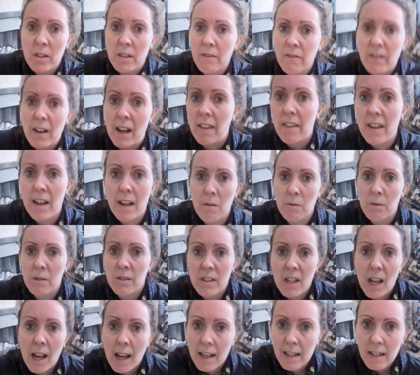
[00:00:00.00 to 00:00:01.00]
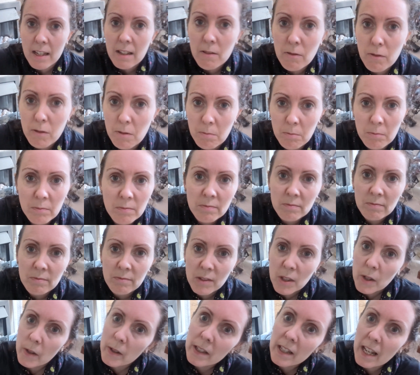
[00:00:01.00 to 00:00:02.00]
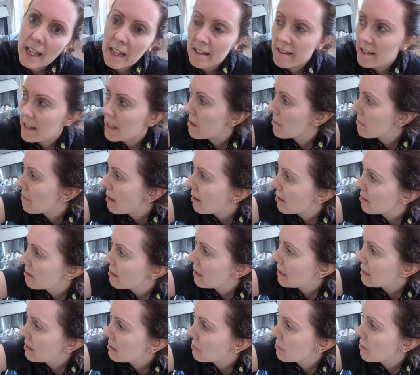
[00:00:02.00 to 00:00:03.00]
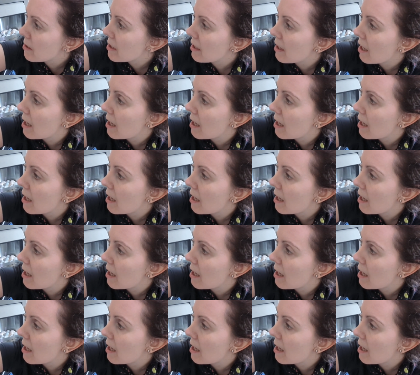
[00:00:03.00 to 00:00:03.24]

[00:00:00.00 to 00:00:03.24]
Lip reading: the fact that I was tired from doing 18 miles last week.